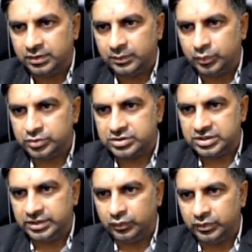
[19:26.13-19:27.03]

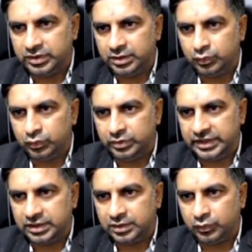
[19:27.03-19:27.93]
positive into
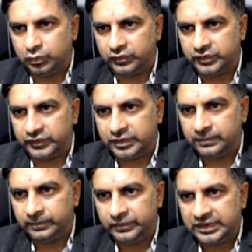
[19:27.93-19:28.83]
negative root 15.
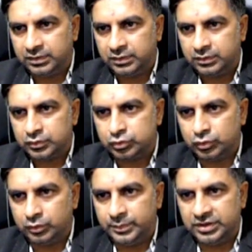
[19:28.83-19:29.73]

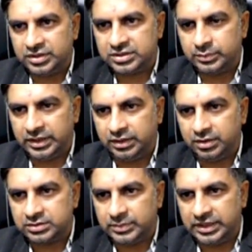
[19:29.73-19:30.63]
So plus
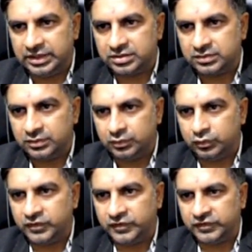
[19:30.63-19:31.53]
minus
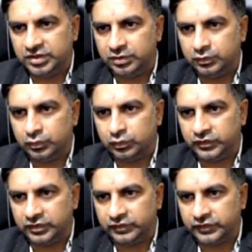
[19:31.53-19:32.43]
root 15 into root
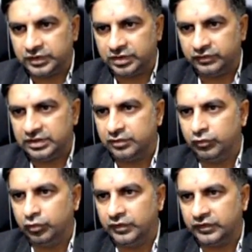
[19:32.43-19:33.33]
15 will give
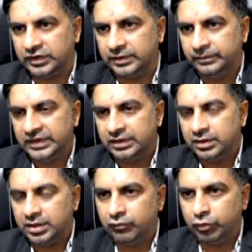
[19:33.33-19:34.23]
you 50.
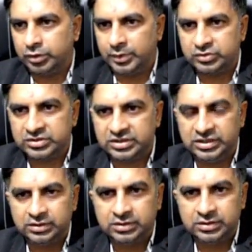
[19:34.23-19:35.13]
And what about
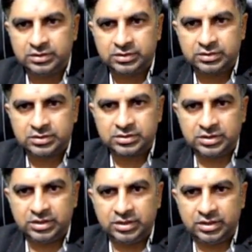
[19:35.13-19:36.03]
c?
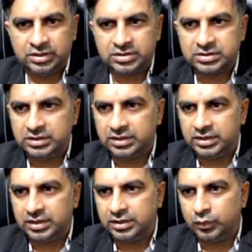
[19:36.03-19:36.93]
C is
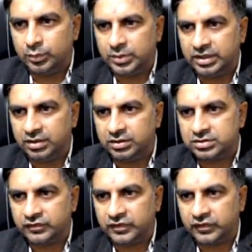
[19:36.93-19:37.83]
negative minus
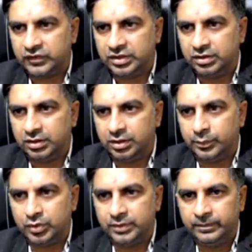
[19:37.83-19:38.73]
50
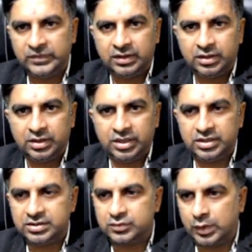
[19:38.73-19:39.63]
upon a
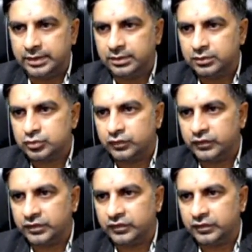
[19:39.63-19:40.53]
is 1, so
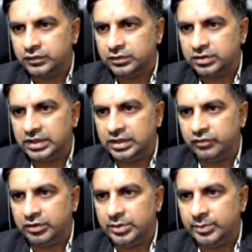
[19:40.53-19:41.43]
50, that
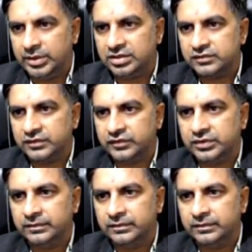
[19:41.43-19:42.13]
will be minus 50.